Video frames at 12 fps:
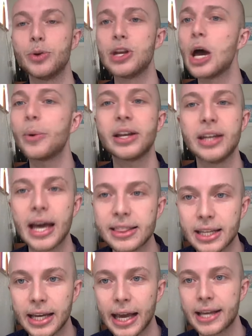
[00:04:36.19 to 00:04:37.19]
knowing
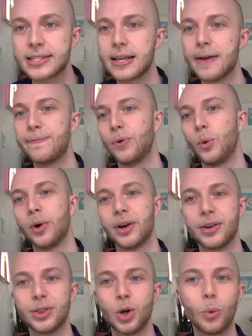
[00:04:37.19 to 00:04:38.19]
nothing except
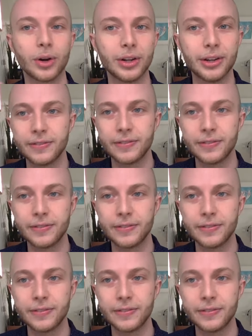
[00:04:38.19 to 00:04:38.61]
for the world of